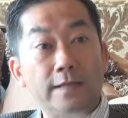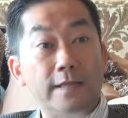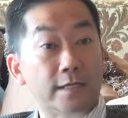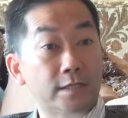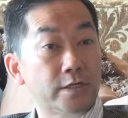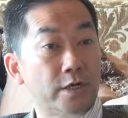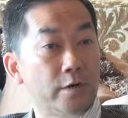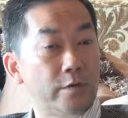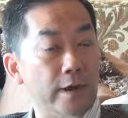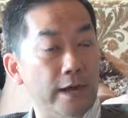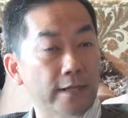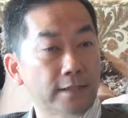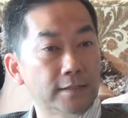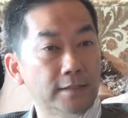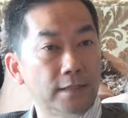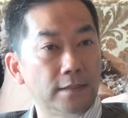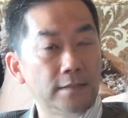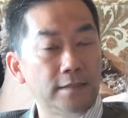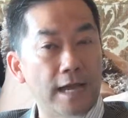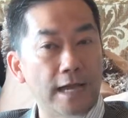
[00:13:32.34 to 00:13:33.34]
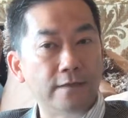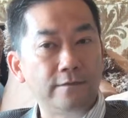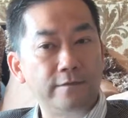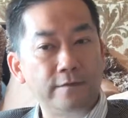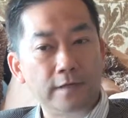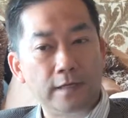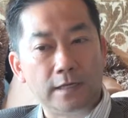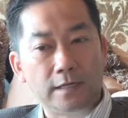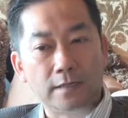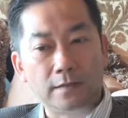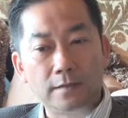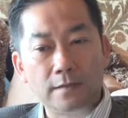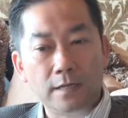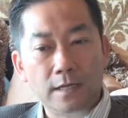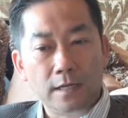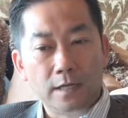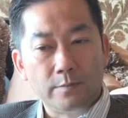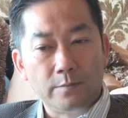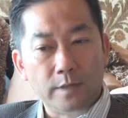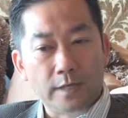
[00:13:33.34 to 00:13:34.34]
That's correct. dotVN
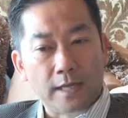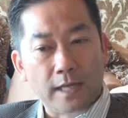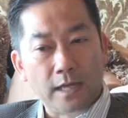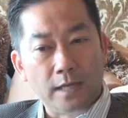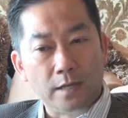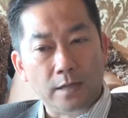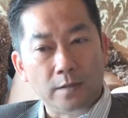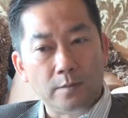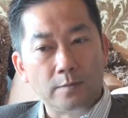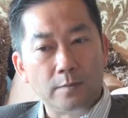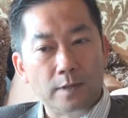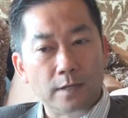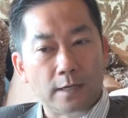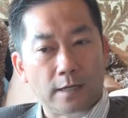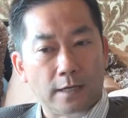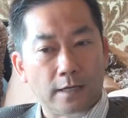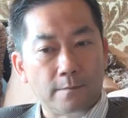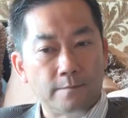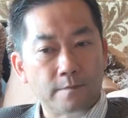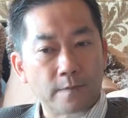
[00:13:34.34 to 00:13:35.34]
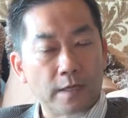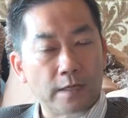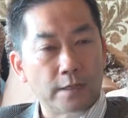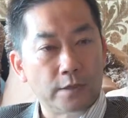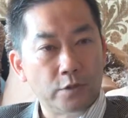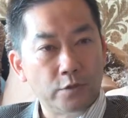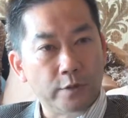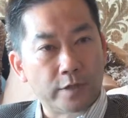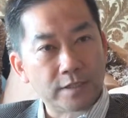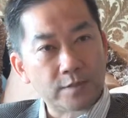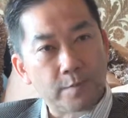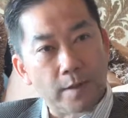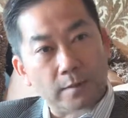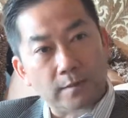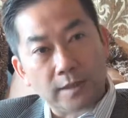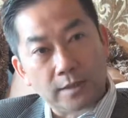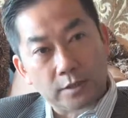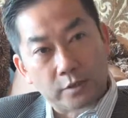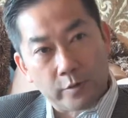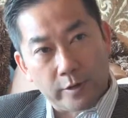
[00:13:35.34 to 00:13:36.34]
became a U.S.
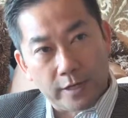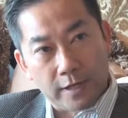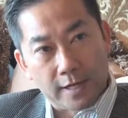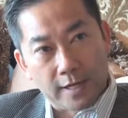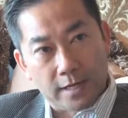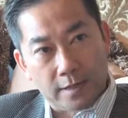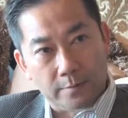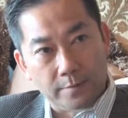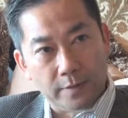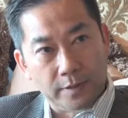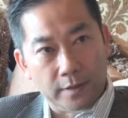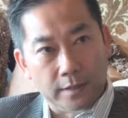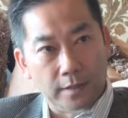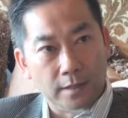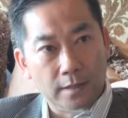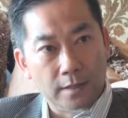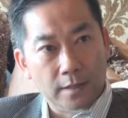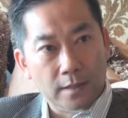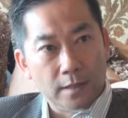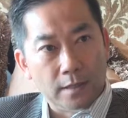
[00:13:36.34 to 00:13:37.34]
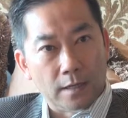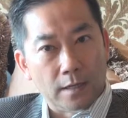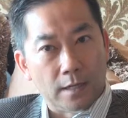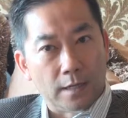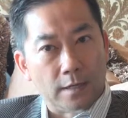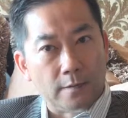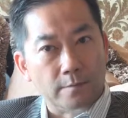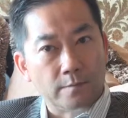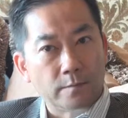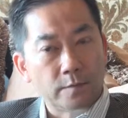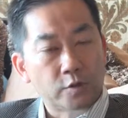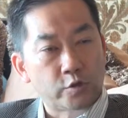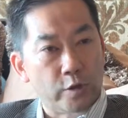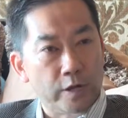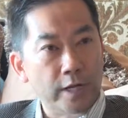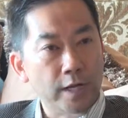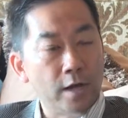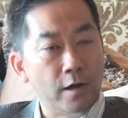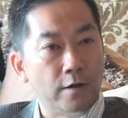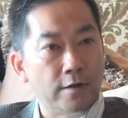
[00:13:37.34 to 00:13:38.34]
publicly traded company,
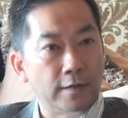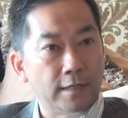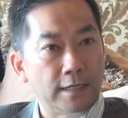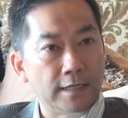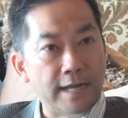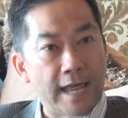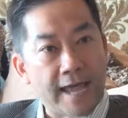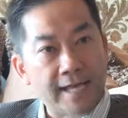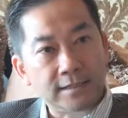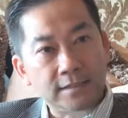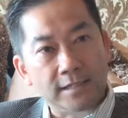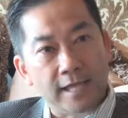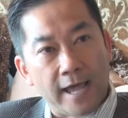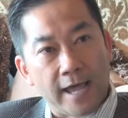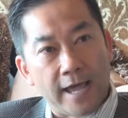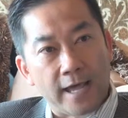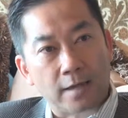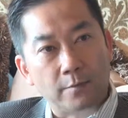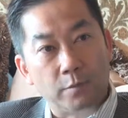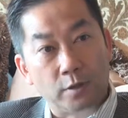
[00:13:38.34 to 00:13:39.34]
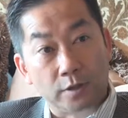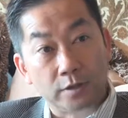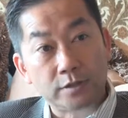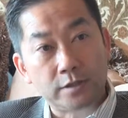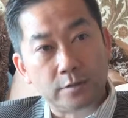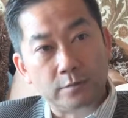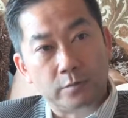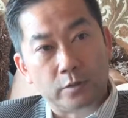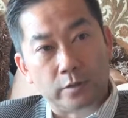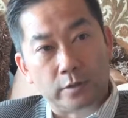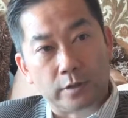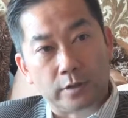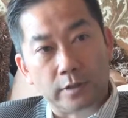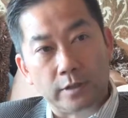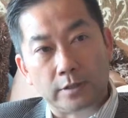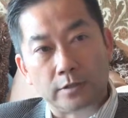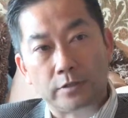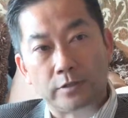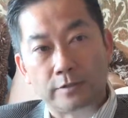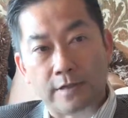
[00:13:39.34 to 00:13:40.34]
trading on the NASDAQ Bulletin Board
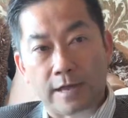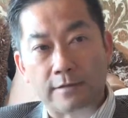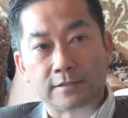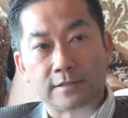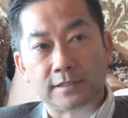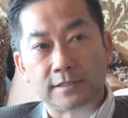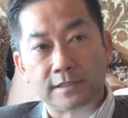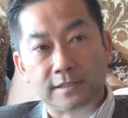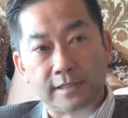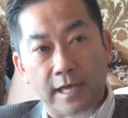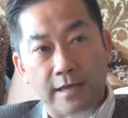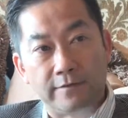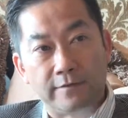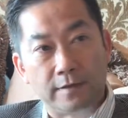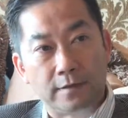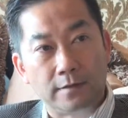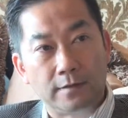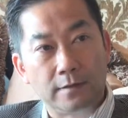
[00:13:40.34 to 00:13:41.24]
in 2007.